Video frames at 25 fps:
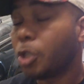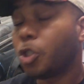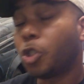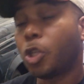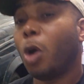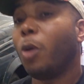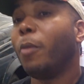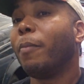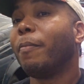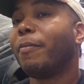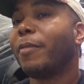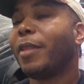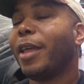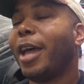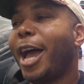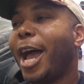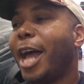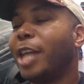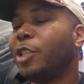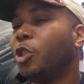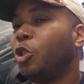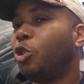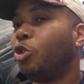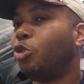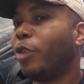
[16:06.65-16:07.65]
So
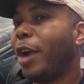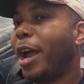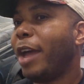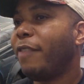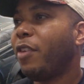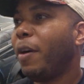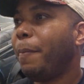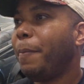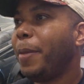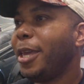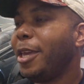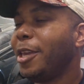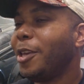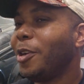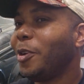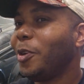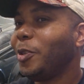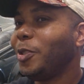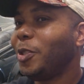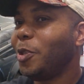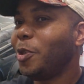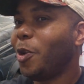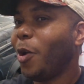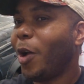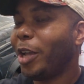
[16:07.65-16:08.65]
as you drive up
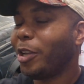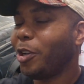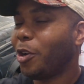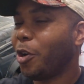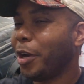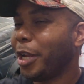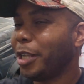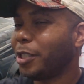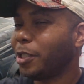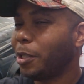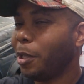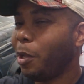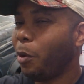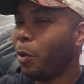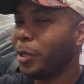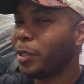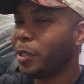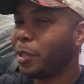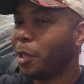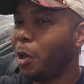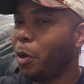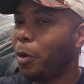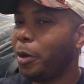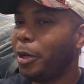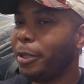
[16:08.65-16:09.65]
hills, you know how your car gets slower and
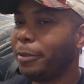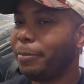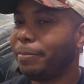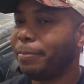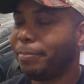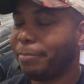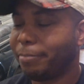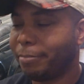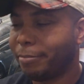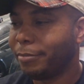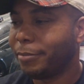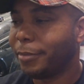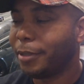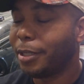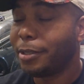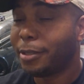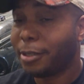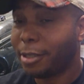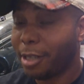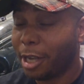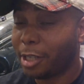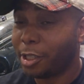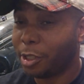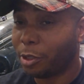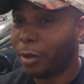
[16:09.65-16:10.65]
slower?
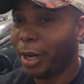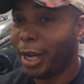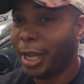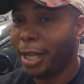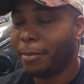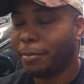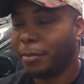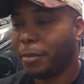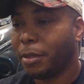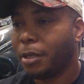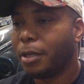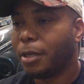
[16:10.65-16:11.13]
Sucks, right?